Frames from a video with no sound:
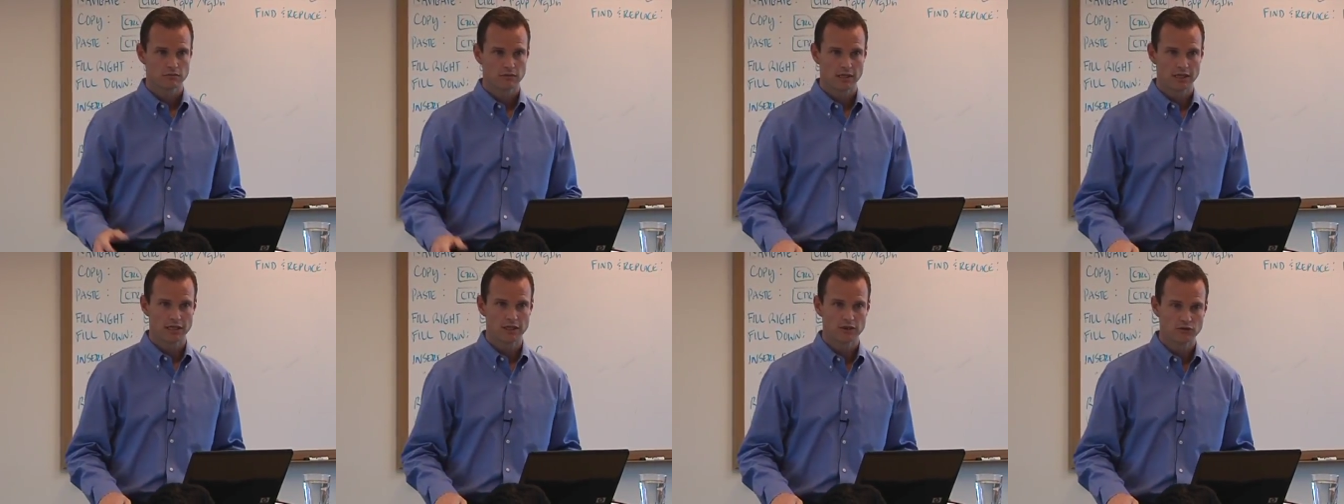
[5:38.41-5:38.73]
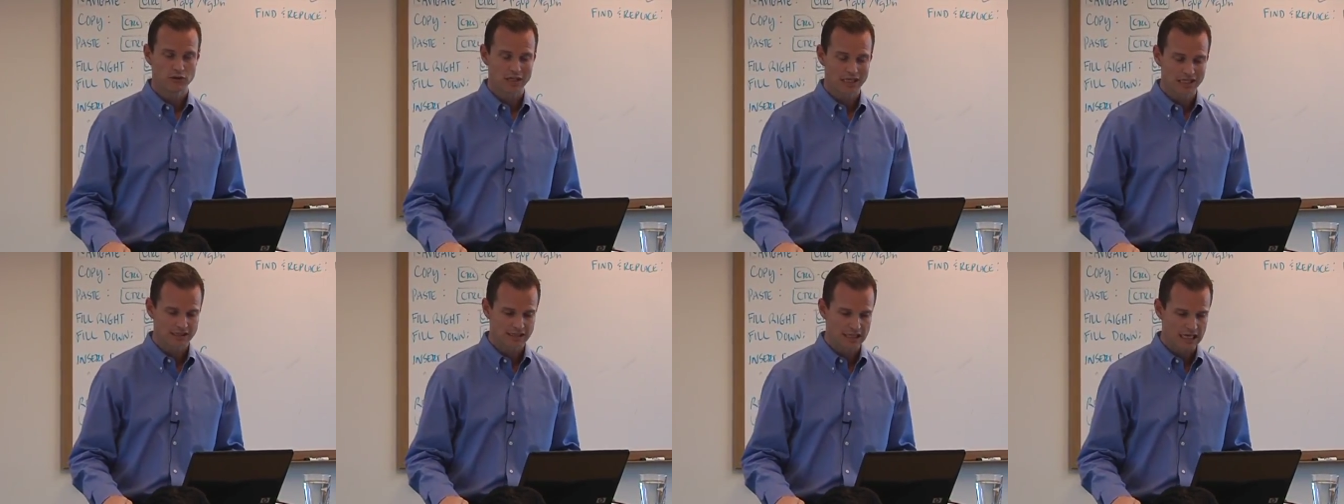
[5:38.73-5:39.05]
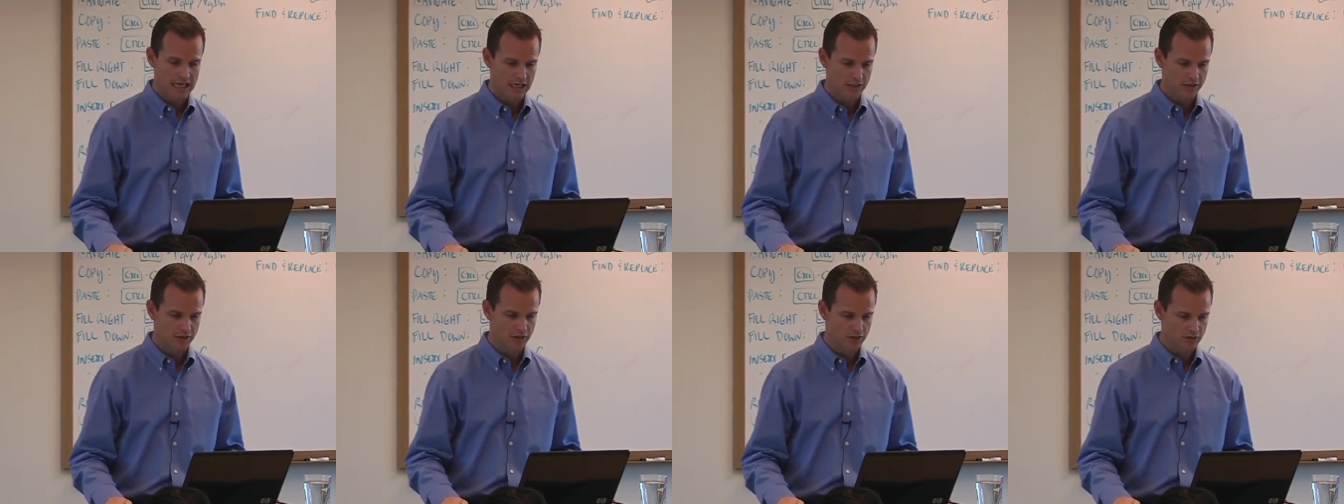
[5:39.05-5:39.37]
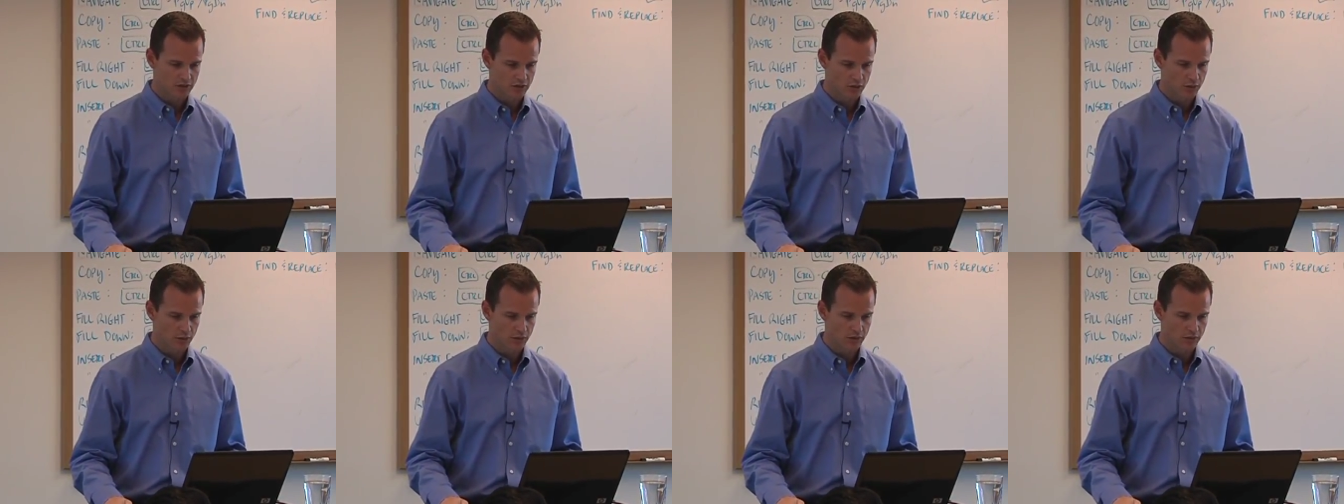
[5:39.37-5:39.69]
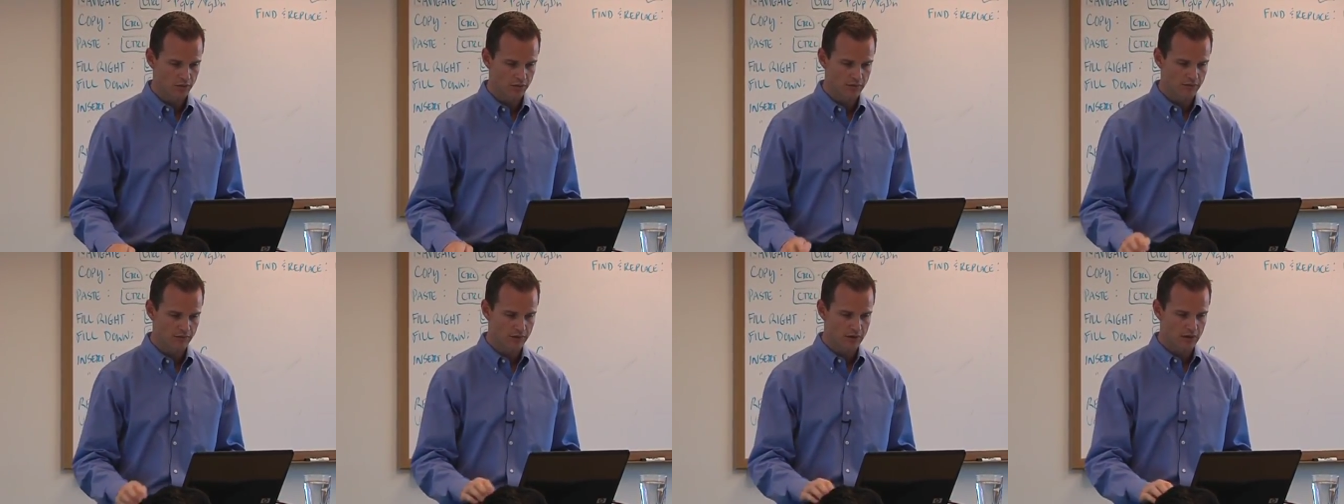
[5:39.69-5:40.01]
any transaction is going
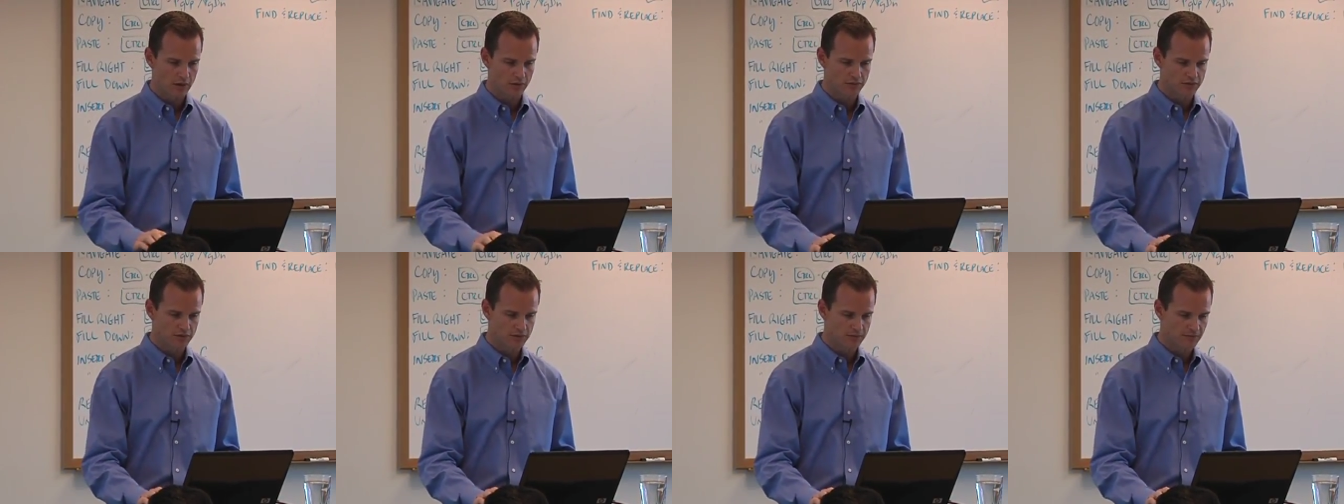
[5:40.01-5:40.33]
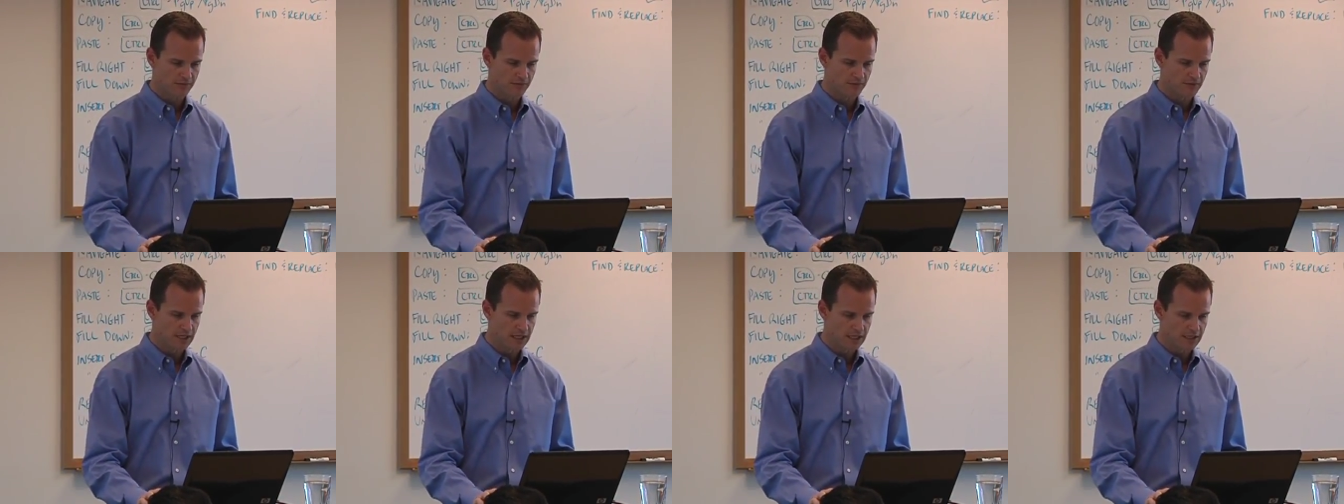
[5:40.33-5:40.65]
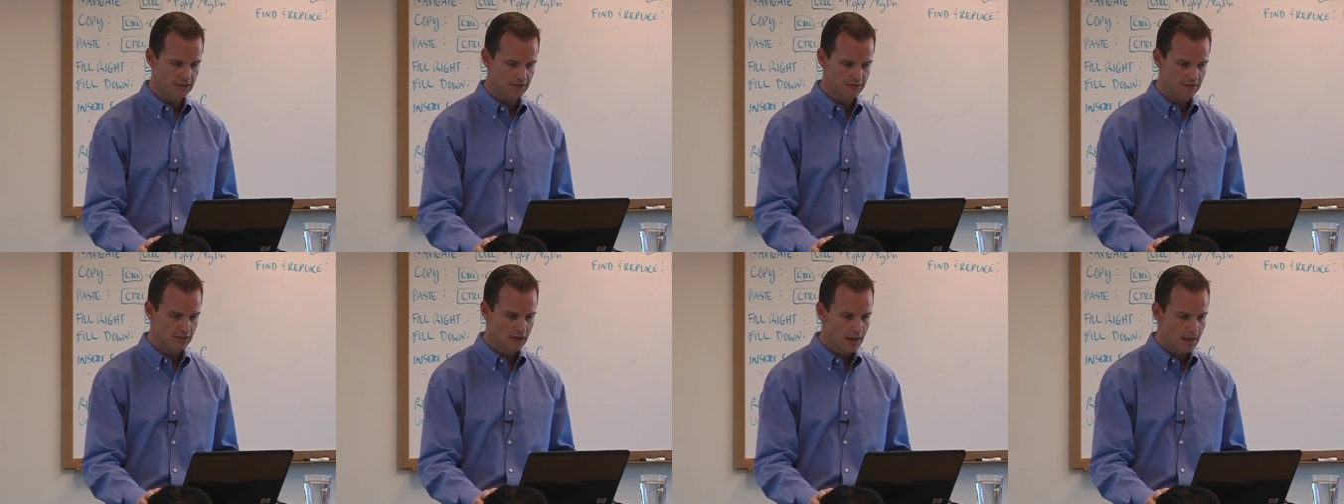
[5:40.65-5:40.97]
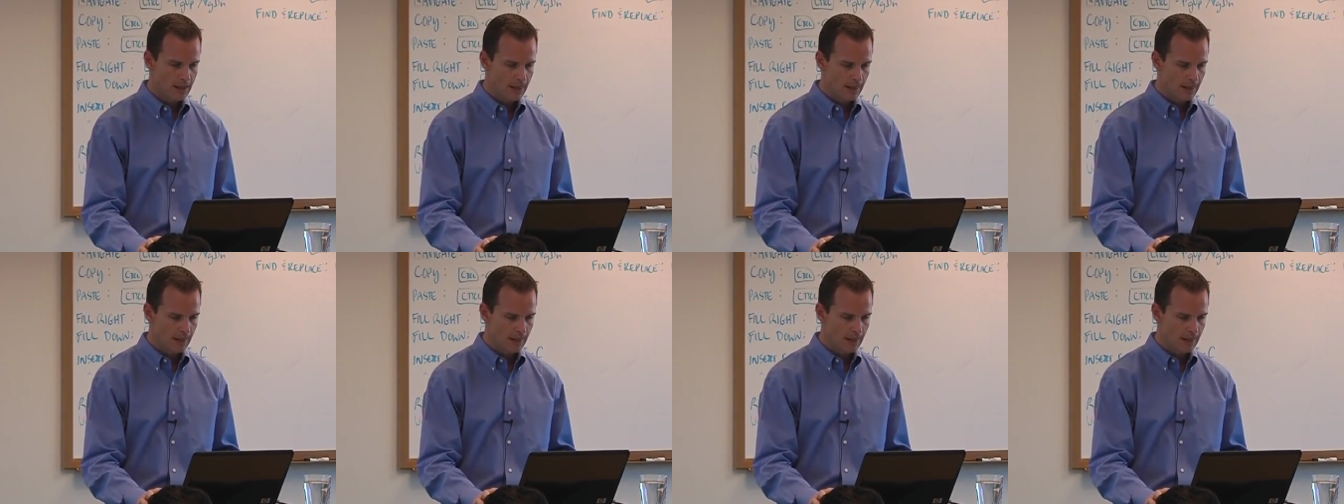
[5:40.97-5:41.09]
to involve some fees.